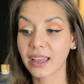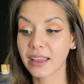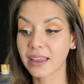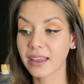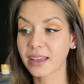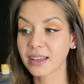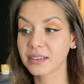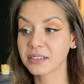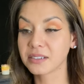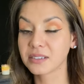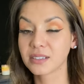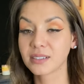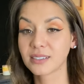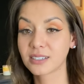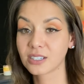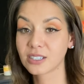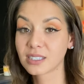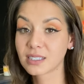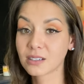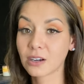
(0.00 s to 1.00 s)
and
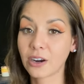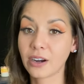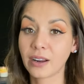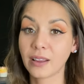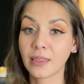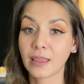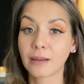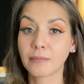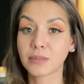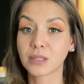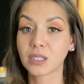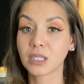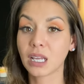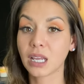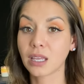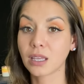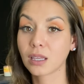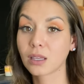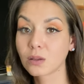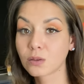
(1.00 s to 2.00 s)
just starting them to
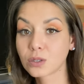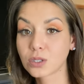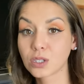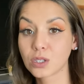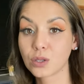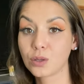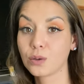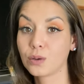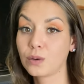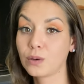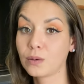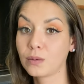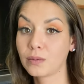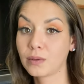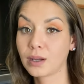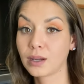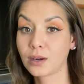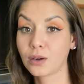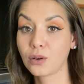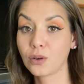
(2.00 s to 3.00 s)
get used to
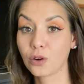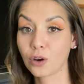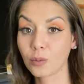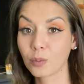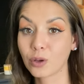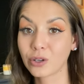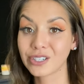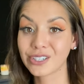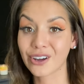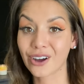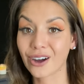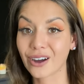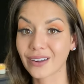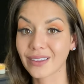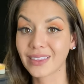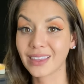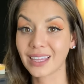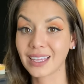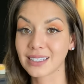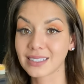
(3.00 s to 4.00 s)
normal dog
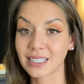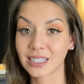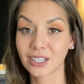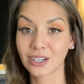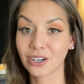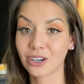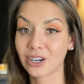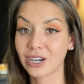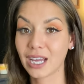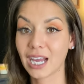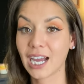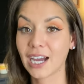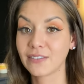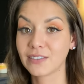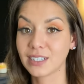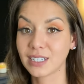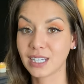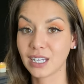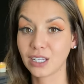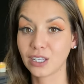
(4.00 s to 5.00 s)
things that they're gonna have
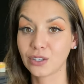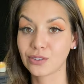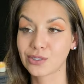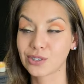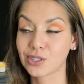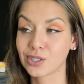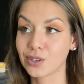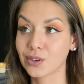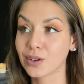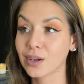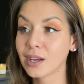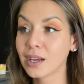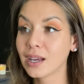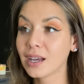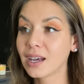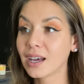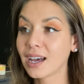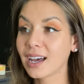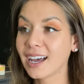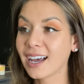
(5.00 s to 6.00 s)
to get used to.
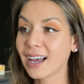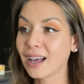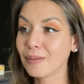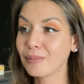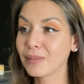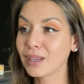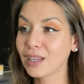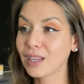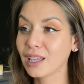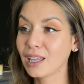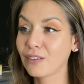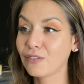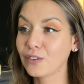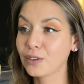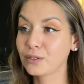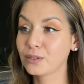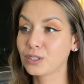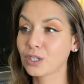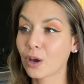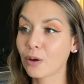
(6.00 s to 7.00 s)
If
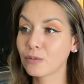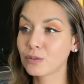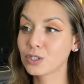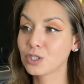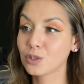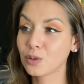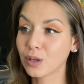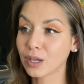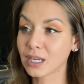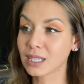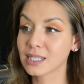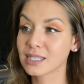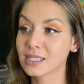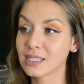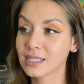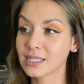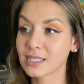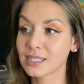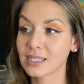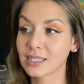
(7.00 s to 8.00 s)
you don't do it
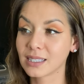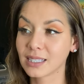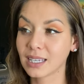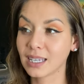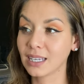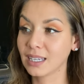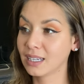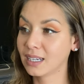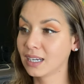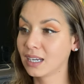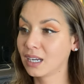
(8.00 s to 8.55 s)
consistently